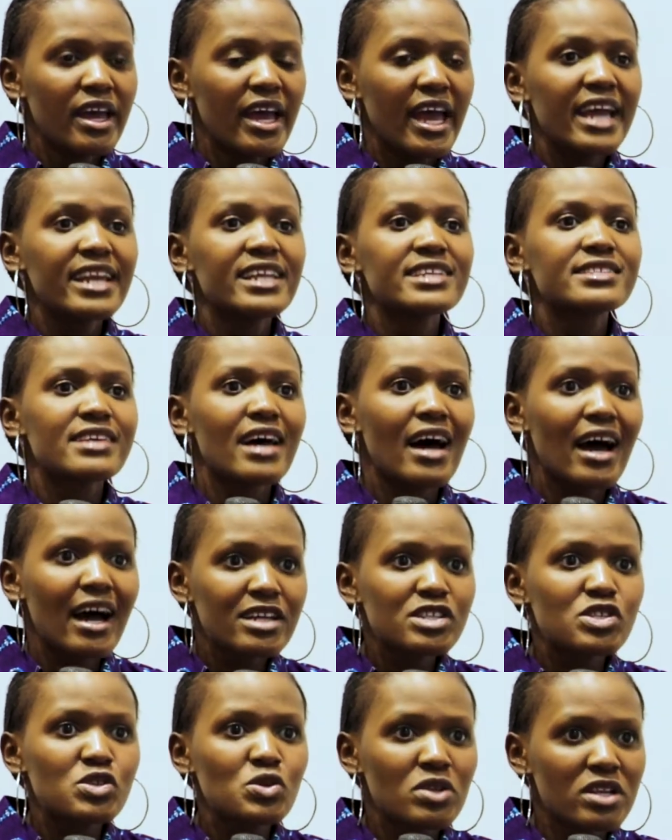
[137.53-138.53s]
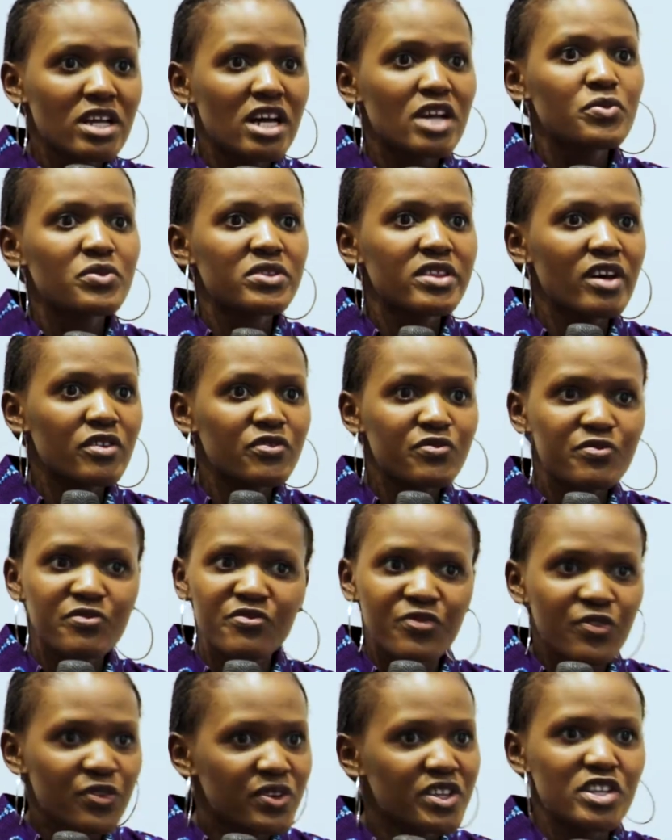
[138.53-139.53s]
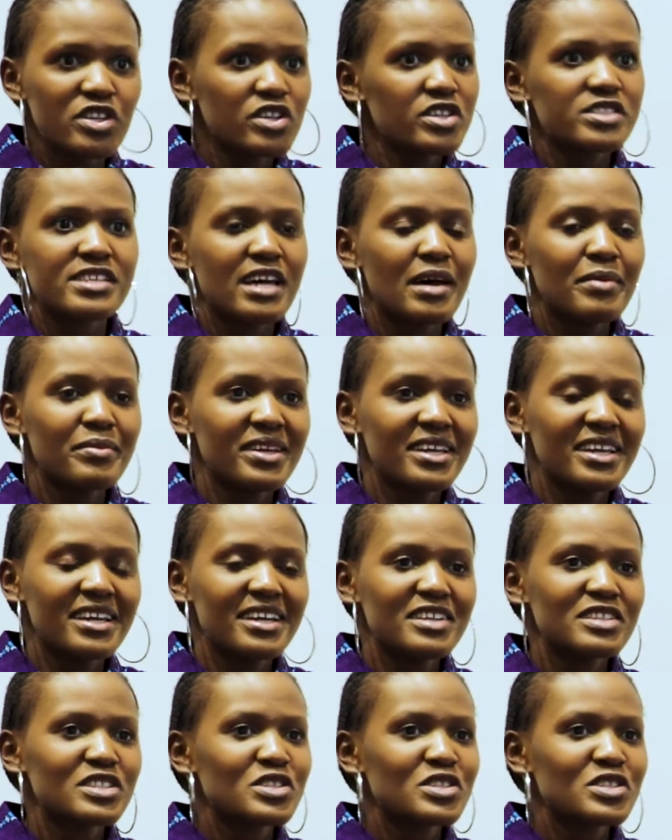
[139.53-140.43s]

And it's hard to learn without food in your tummy.